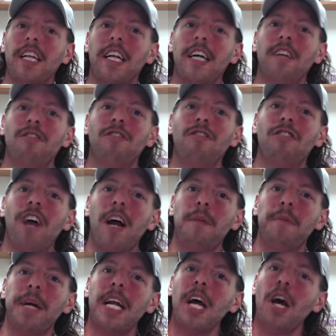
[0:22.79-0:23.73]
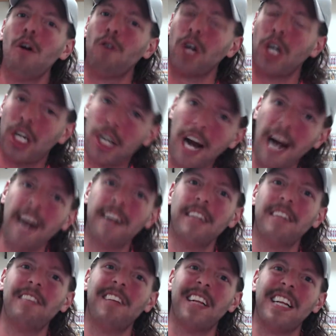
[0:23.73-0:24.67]
ladies and gentlemen,
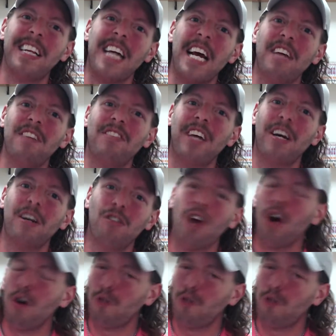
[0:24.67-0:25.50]
regardless of the naysayers,